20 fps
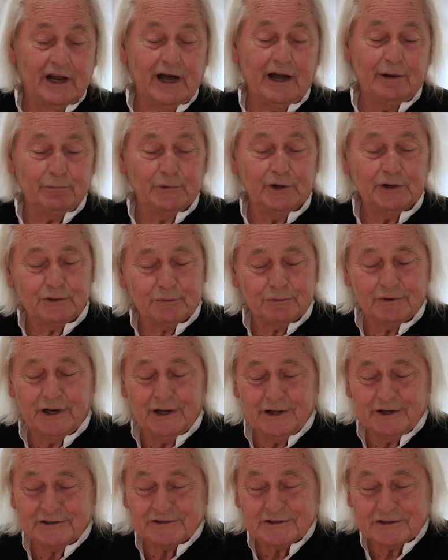I'm not a
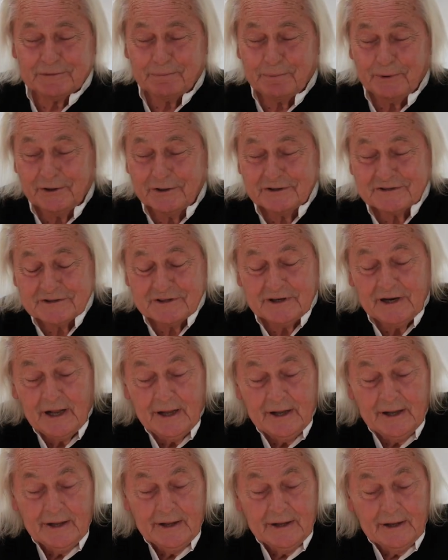religious person,
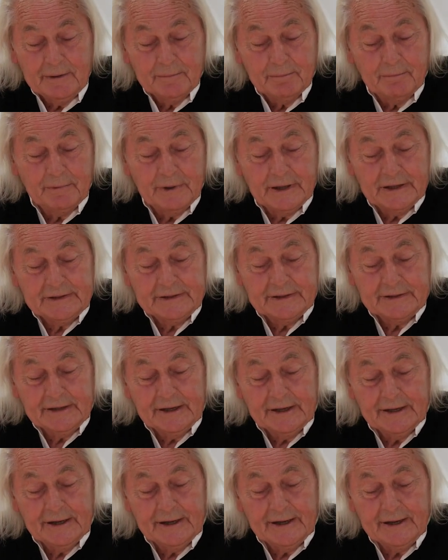but
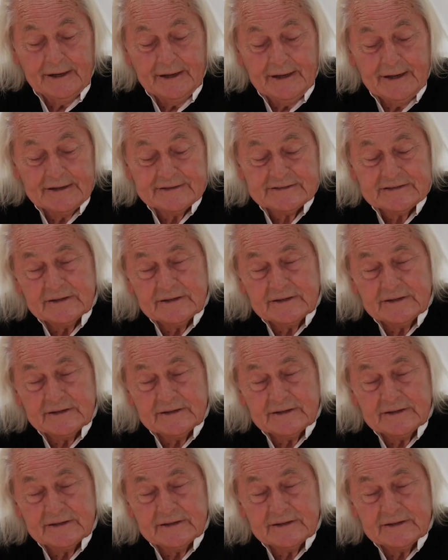as